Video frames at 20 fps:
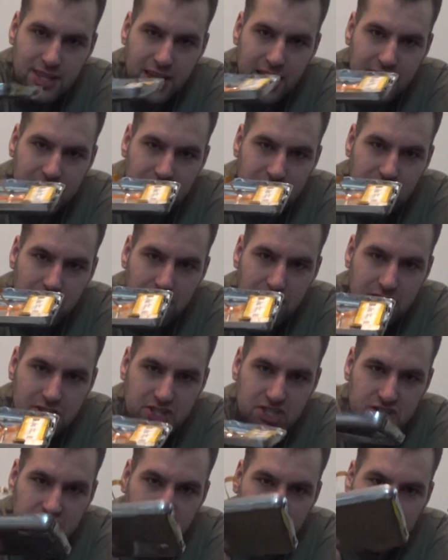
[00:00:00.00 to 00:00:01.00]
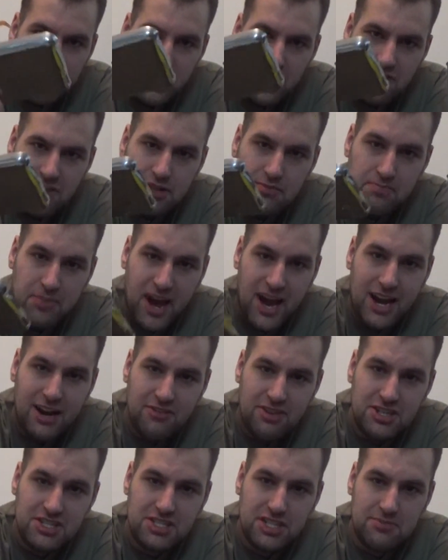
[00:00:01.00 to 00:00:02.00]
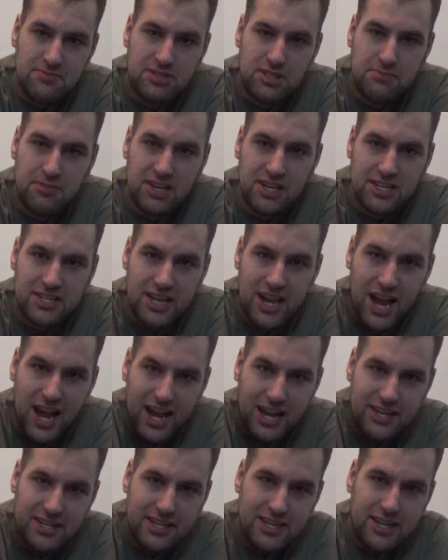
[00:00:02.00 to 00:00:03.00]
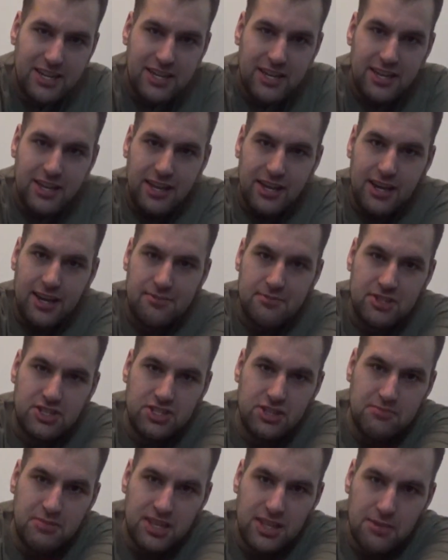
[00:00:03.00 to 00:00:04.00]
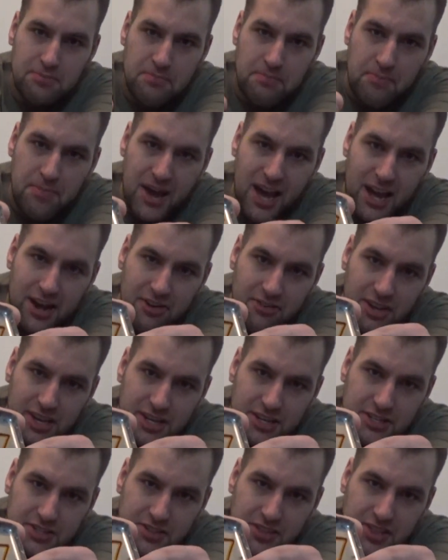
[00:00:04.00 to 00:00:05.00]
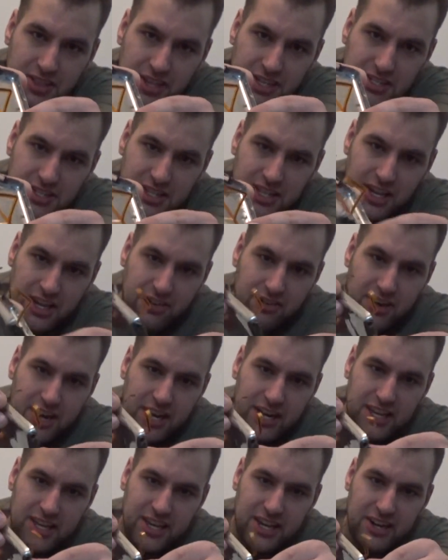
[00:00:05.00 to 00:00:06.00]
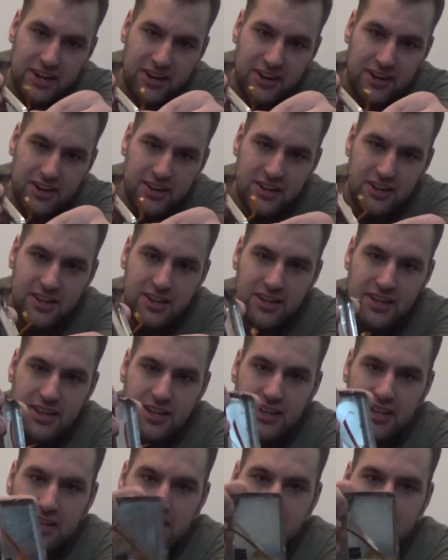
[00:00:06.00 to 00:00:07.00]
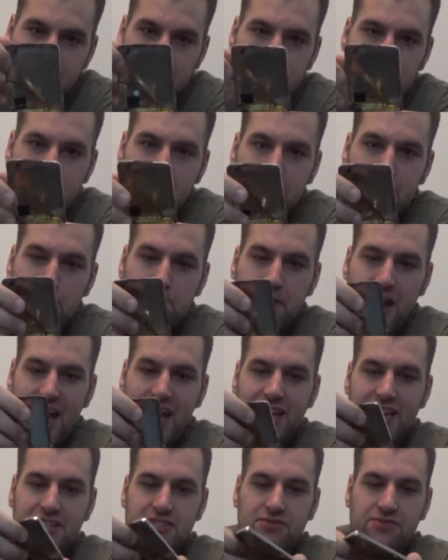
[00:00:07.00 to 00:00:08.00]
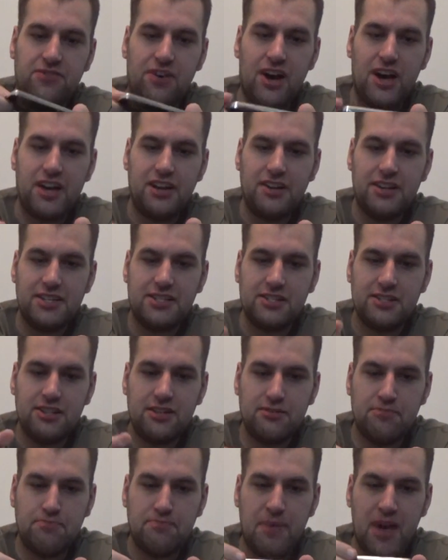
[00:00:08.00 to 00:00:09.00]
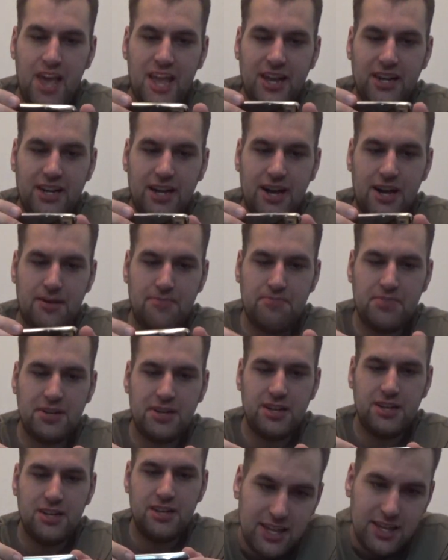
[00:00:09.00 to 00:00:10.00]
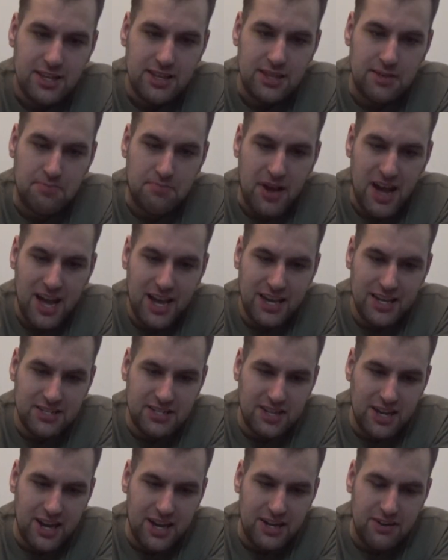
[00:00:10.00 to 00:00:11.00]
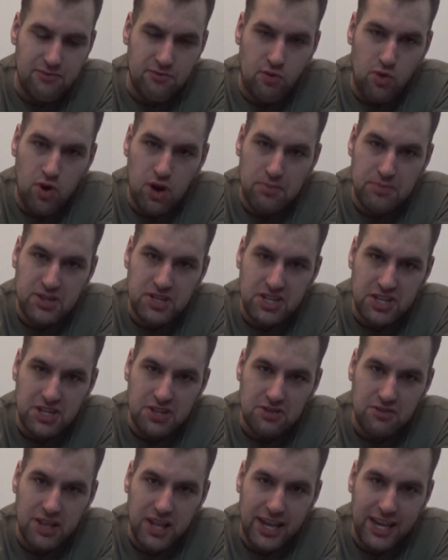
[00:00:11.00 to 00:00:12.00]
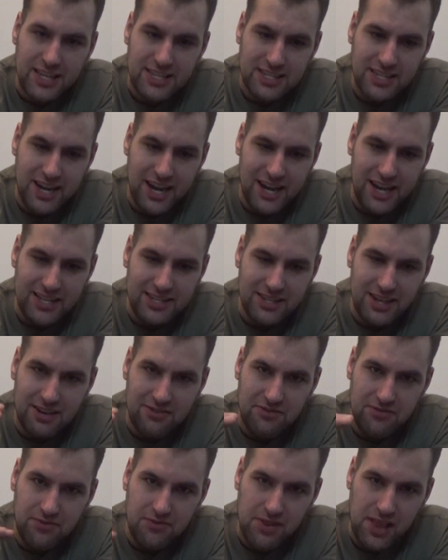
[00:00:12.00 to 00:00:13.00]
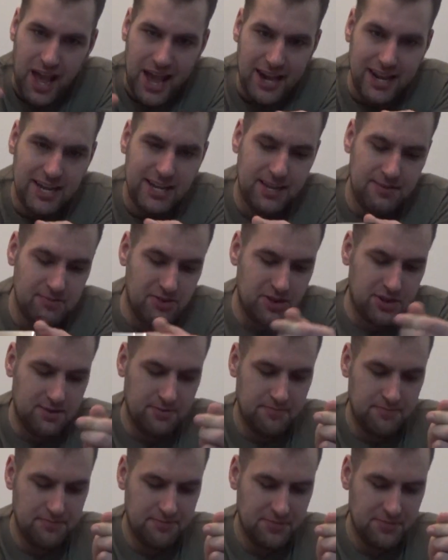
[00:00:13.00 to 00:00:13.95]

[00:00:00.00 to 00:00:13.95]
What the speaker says: And there's all this stuff here. The battery seems to be intact. I'm assuming the battery is this thing right here. The back is fine. It's a little banged up. The back is kind of warped too. Like it's not flat anymore.